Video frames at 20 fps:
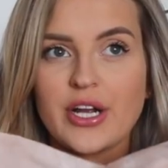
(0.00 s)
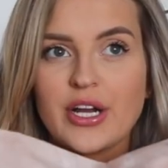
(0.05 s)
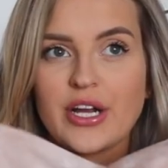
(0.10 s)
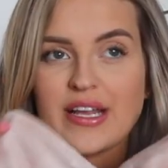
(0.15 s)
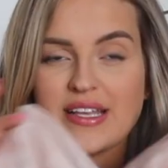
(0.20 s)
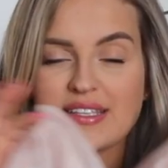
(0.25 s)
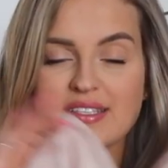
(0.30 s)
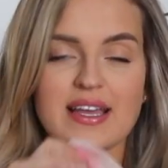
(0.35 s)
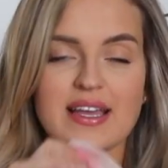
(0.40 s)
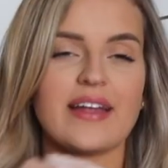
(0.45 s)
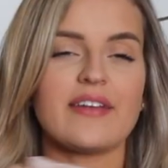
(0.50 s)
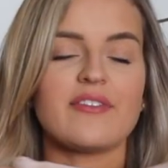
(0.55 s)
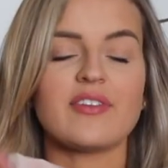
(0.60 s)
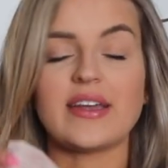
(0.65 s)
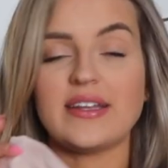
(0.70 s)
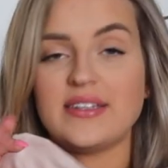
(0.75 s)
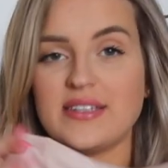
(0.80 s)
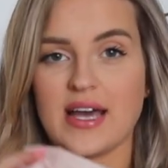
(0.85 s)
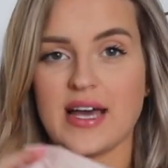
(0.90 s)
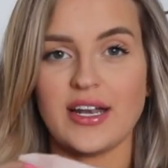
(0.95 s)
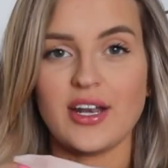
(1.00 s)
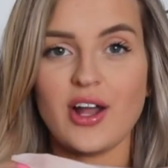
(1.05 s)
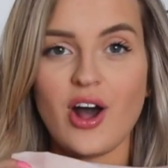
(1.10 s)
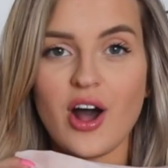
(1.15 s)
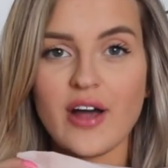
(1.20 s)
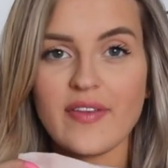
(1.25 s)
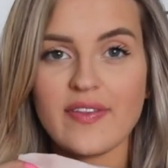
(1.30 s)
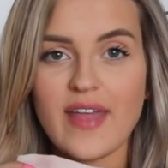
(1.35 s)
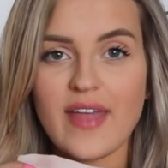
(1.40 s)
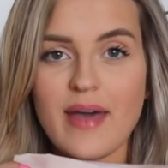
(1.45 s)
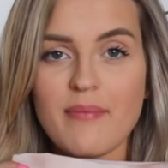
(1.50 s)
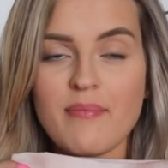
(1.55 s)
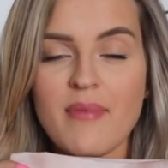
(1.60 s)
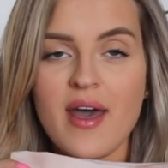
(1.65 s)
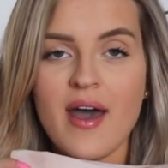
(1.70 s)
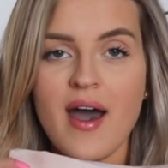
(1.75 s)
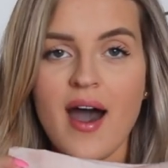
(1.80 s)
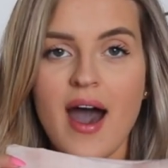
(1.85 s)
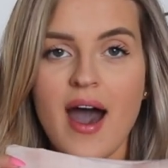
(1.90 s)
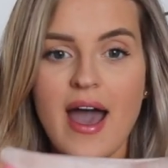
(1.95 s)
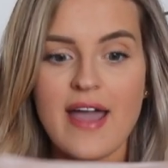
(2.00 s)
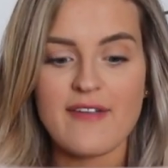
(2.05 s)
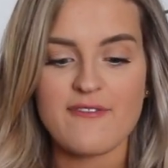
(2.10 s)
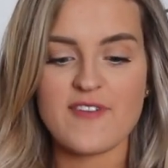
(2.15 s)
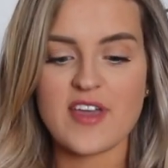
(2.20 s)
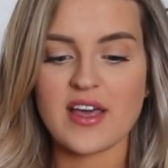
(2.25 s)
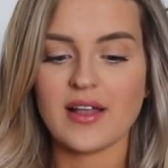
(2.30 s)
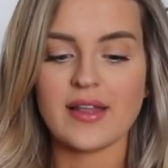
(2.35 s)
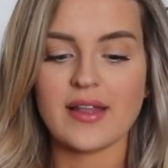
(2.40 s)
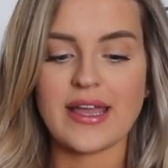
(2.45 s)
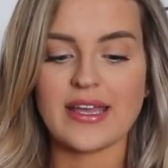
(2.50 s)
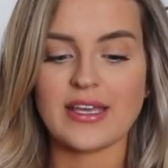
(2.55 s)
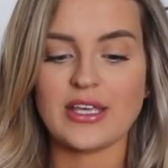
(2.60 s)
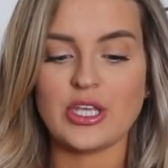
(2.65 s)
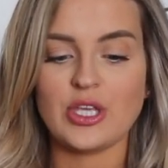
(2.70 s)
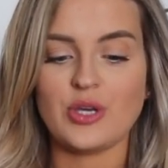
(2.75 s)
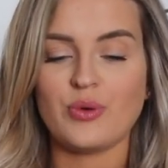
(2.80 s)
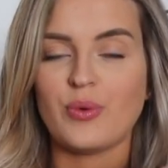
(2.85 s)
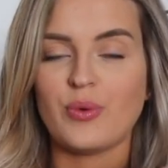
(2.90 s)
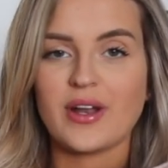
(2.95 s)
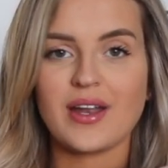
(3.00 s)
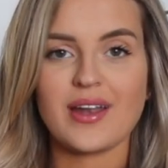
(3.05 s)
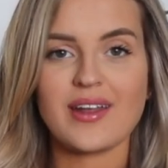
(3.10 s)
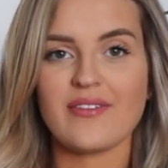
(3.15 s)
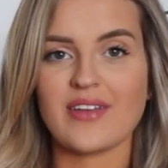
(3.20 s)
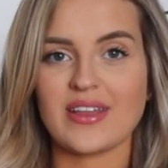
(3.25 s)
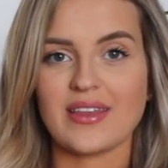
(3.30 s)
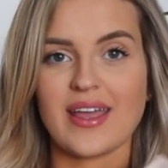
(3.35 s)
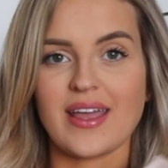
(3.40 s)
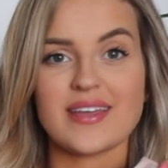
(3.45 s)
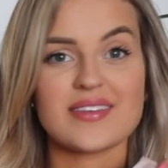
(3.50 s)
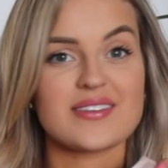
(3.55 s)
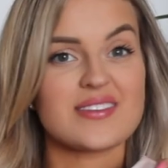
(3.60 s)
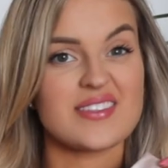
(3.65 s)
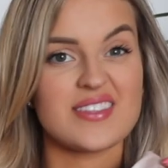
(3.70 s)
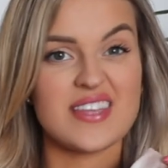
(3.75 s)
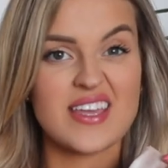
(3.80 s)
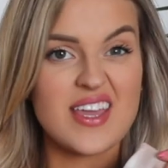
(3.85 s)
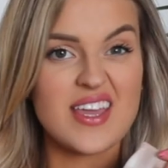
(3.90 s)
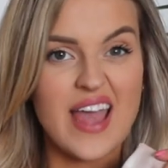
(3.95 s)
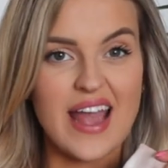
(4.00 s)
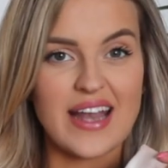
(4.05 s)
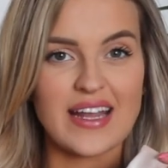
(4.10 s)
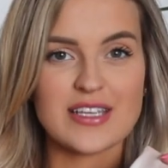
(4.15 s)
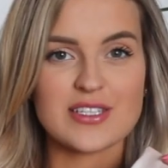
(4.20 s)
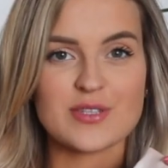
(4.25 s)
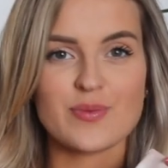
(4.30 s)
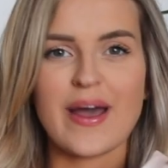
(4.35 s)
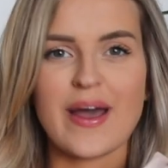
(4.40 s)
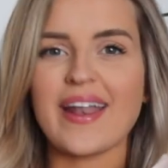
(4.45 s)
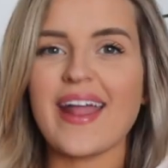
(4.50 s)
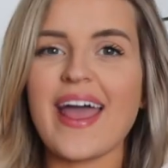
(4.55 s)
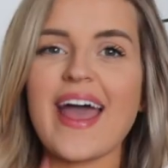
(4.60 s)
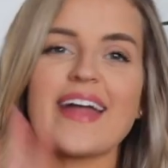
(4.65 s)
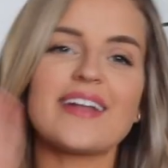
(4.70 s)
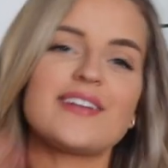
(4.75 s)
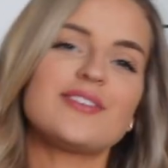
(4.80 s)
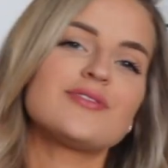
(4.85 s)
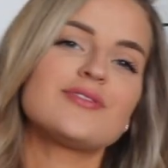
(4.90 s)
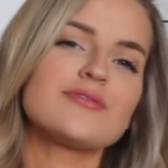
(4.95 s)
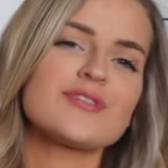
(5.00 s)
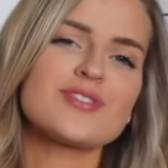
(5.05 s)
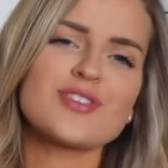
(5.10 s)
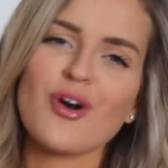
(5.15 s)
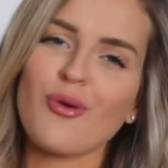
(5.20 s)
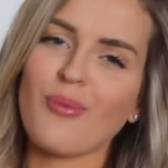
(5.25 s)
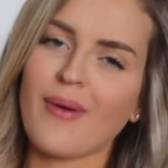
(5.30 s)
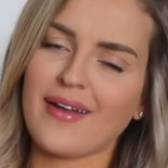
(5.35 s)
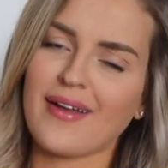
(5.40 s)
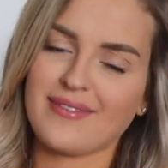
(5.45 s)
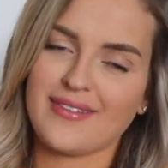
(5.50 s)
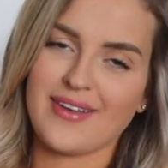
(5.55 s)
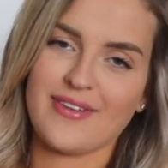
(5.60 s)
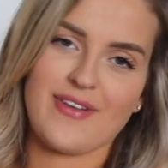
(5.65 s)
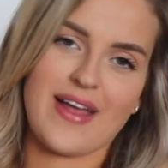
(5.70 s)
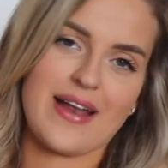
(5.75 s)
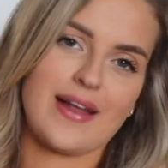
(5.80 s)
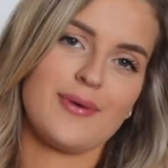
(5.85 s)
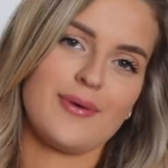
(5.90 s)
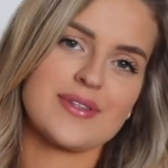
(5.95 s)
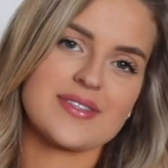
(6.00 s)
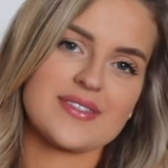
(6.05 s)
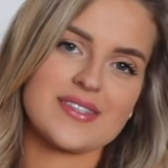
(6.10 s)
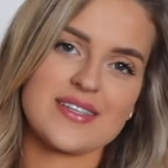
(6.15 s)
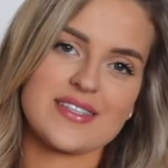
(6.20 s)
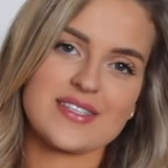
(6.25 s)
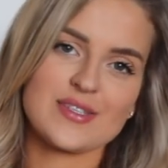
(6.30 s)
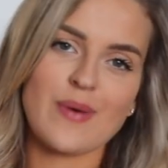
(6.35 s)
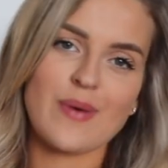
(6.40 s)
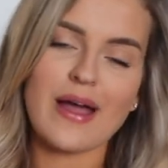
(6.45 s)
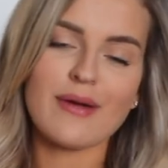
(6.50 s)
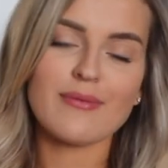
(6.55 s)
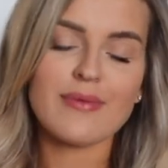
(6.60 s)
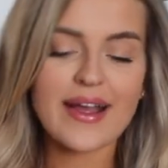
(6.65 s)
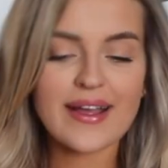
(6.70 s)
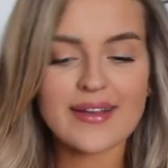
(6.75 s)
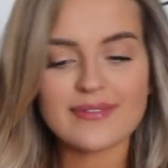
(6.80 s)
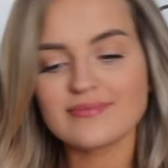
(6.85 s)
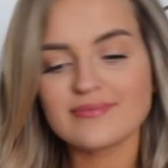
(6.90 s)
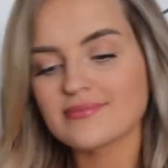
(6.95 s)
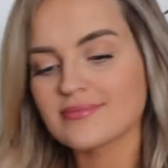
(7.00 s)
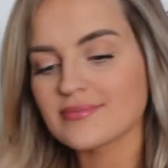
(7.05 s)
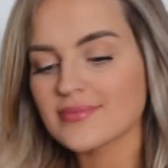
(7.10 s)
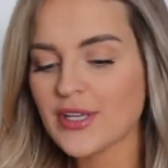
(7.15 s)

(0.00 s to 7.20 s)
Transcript: is kind of like done on them, I feel like you wouldn't even like see any sweat. And so what if anyone sees sweat, right?